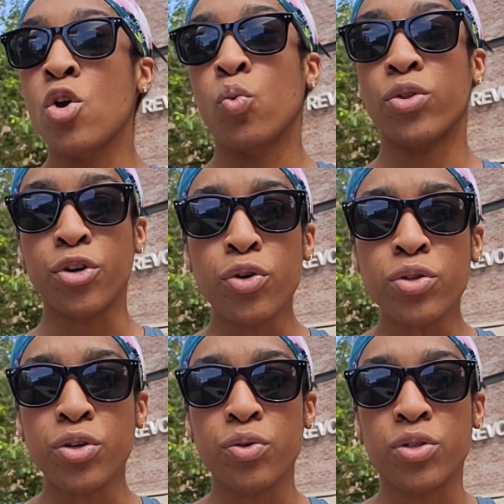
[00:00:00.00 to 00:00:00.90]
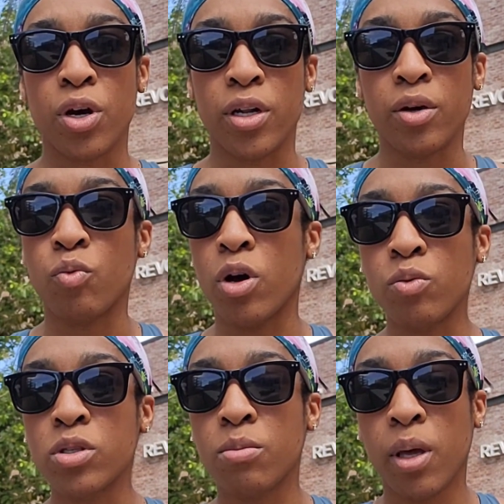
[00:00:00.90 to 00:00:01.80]
with couscous on it. One
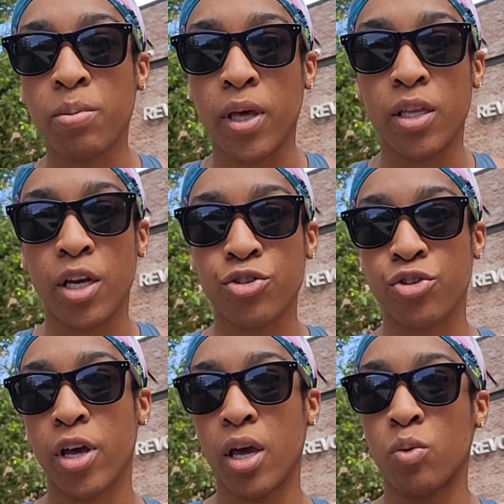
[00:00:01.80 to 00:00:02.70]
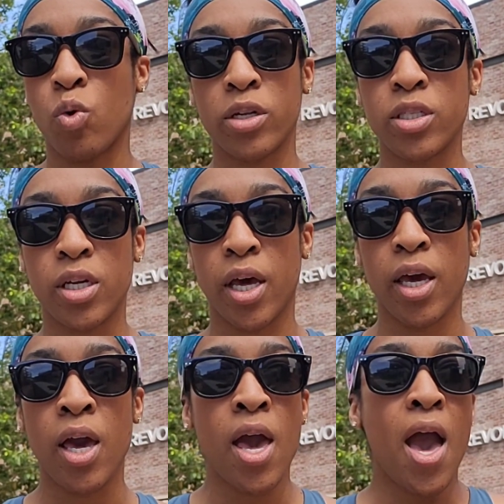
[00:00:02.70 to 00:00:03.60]
was on my plane yesterday and one
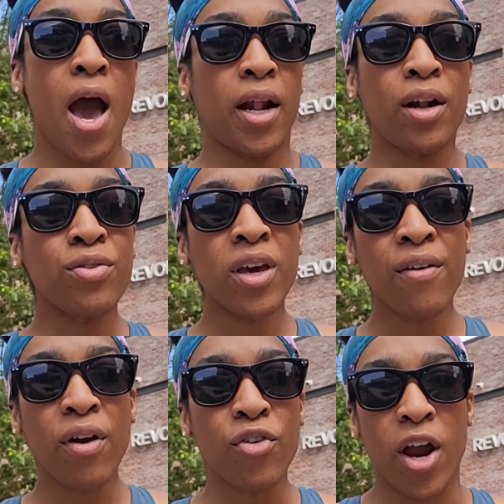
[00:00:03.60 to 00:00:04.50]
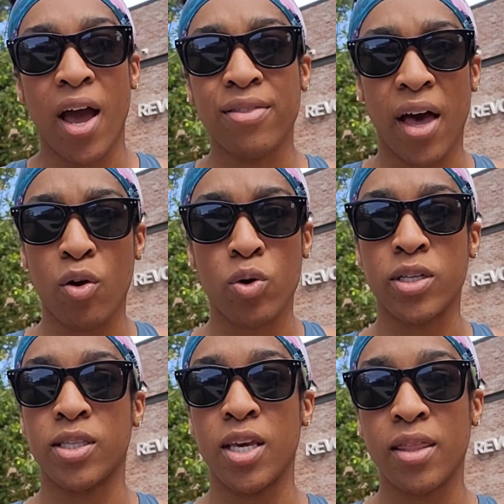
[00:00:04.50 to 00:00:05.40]
today. And I don't think I've ever had that or
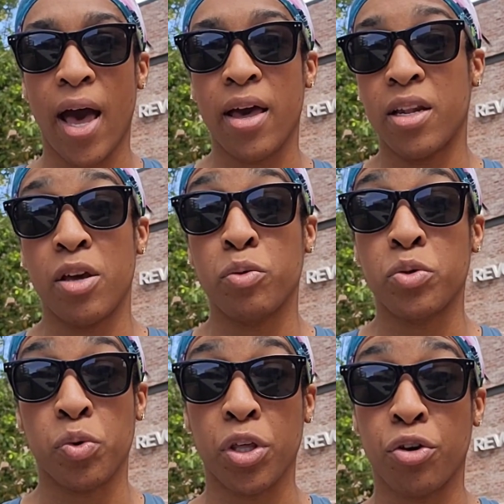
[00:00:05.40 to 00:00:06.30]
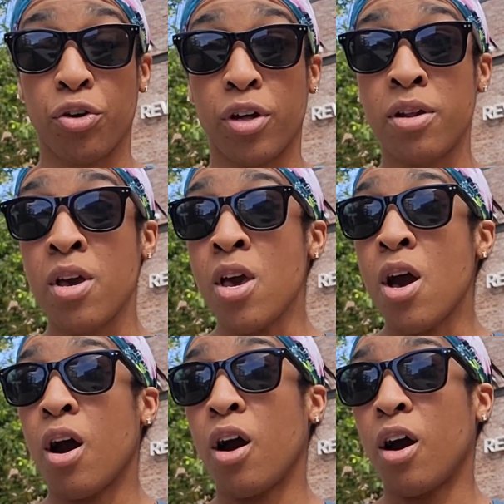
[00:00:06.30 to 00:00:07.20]
seen that. And it was really good.
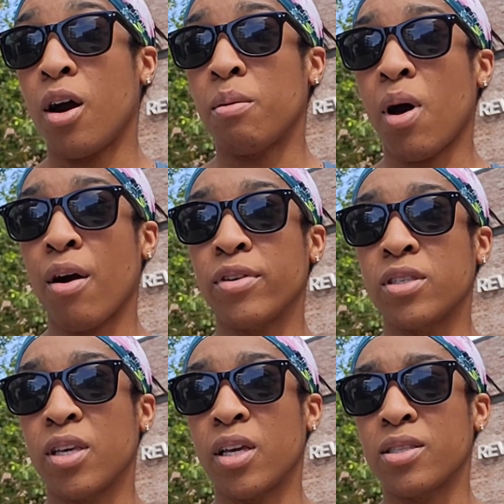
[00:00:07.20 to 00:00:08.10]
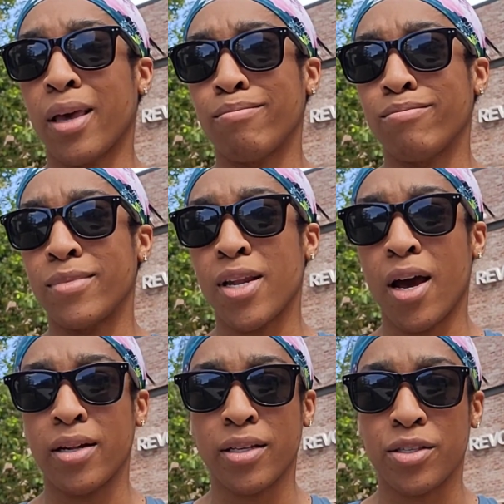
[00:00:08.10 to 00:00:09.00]
Obviously, it's like
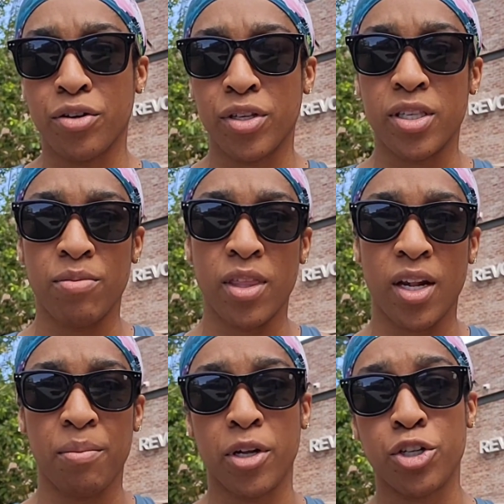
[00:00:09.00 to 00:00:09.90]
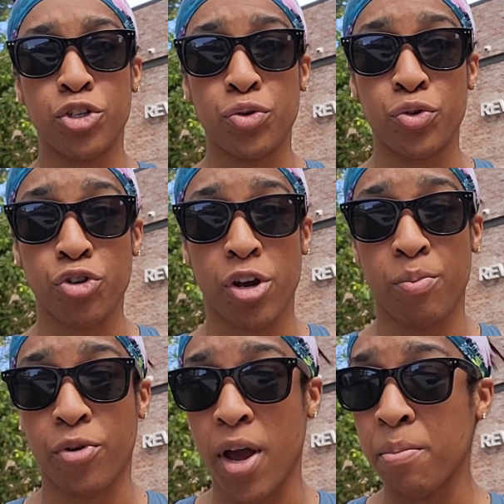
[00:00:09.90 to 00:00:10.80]
not necessarily something that I'm going to do during
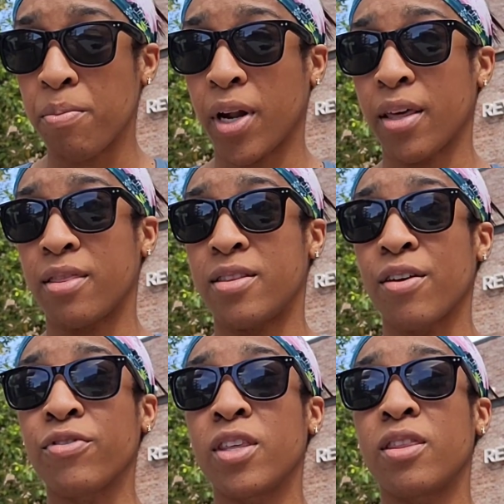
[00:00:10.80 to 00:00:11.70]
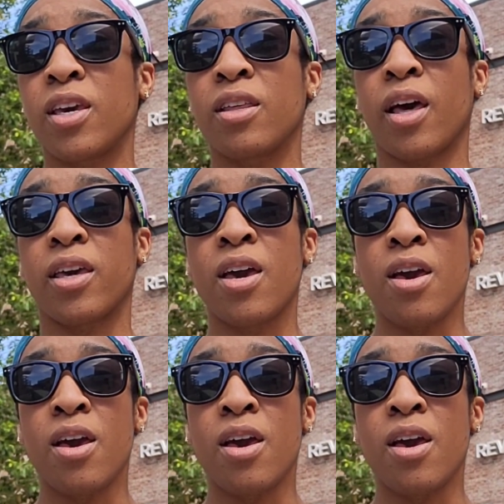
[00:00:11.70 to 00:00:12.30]
prep, but I definitely think like